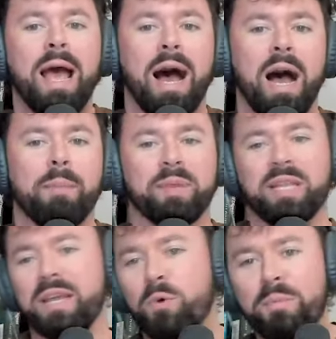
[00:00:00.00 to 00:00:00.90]
But the
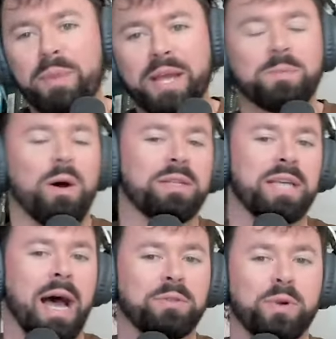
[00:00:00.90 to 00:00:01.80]
D1 Baseball
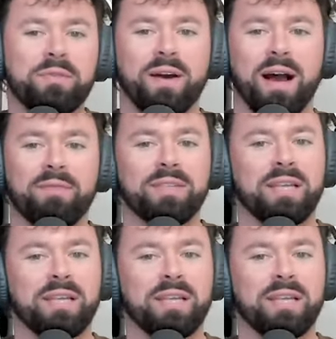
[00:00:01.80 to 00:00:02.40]
Top 25,